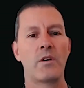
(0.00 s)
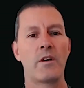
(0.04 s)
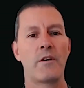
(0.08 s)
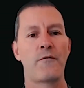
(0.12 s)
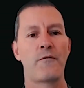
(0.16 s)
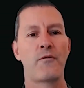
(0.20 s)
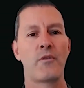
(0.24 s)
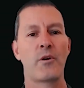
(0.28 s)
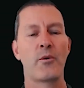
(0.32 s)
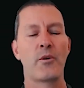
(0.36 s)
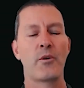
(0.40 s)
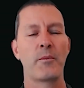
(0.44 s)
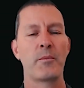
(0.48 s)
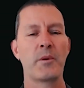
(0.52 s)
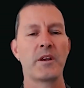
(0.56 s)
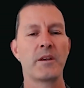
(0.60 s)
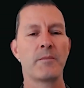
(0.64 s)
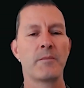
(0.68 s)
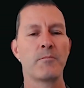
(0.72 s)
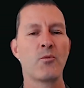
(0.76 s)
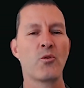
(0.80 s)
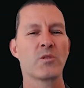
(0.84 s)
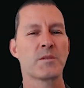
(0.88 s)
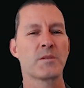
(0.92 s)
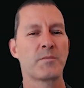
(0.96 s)
if we were to be
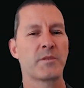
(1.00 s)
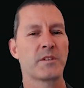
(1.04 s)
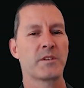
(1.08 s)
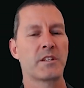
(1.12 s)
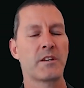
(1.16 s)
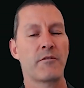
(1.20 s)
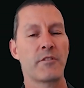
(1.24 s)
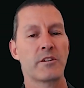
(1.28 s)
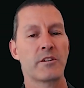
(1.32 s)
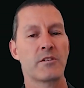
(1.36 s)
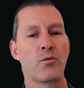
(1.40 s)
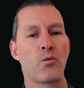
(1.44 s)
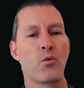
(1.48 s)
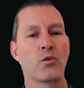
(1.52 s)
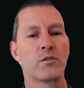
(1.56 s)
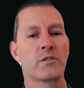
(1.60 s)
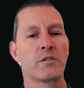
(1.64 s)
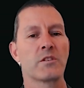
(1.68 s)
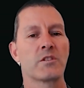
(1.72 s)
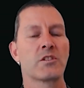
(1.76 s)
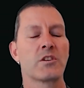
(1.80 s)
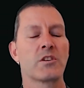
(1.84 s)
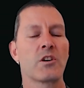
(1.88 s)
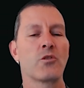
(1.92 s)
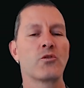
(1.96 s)
more specific
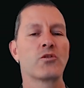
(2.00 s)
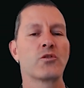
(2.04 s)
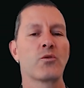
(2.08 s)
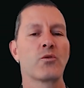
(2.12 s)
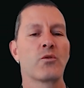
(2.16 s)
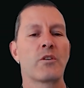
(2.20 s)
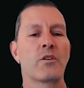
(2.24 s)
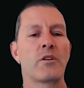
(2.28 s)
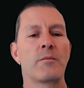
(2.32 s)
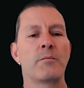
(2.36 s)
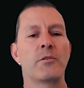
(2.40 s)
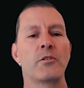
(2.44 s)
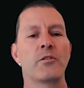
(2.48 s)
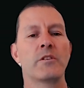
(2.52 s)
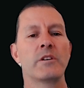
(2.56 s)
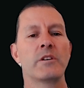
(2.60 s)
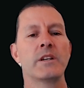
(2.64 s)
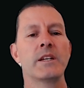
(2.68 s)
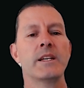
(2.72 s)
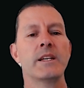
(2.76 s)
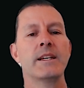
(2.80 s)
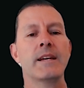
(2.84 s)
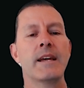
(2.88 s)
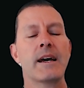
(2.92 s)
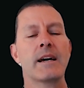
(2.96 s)
towards a social
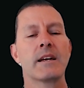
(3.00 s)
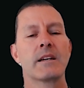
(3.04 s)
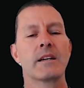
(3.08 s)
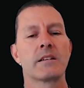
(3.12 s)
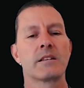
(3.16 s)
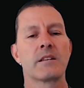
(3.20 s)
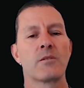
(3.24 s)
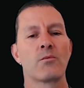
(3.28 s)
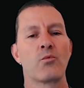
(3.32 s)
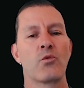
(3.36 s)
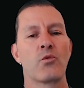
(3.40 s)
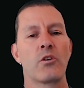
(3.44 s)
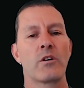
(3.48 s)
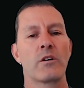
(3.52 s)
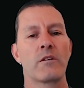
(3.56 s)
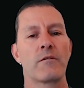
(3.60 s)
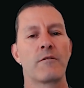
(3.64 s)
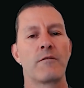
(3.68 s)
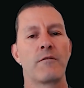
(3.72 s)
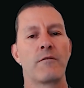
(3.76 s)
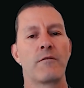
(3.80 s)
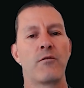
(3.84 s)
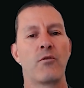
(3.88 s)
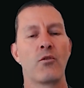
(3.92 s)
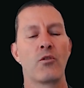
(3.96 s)
community, how does it work
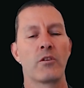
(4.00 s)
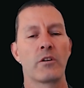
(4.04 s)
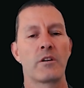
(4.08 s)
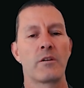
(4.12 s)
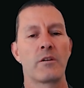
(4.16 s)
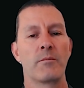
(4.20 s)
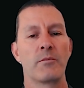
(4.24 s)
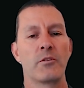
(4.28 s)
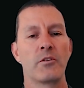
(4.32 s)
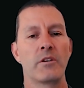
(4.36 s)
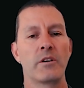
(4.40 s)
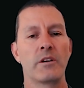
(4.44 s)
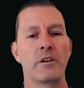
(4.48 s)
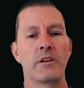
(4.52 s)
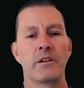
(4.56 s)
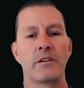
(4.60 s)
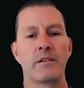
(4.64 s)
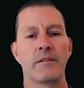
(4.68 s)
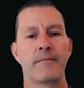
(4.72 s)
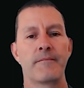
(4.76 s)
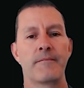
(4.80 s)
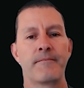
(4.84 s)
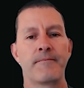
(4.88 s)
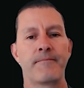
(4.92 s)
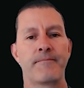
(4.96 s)
for a
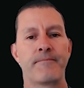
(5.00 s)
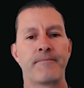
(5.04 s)
community?